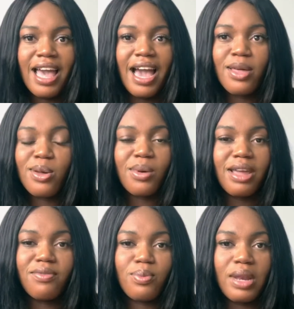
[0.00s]
I thought
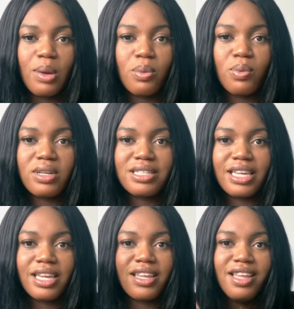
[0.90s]
when I would wash
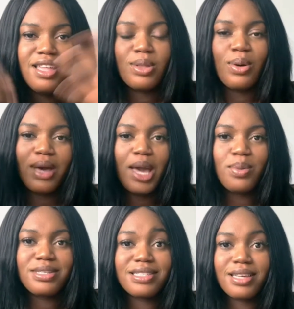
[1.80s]
it, the whole hair
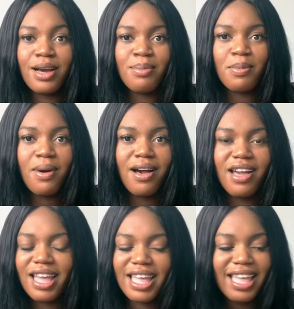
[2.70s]
would just come
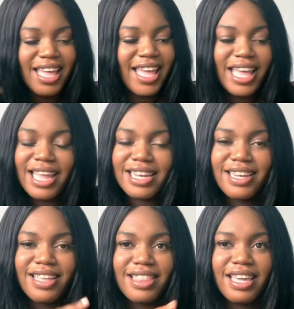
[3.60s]
apart and
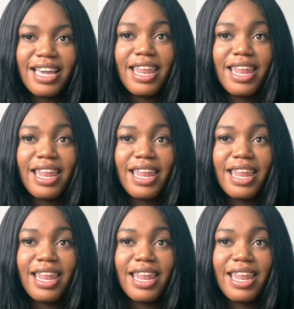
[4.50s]
nothing.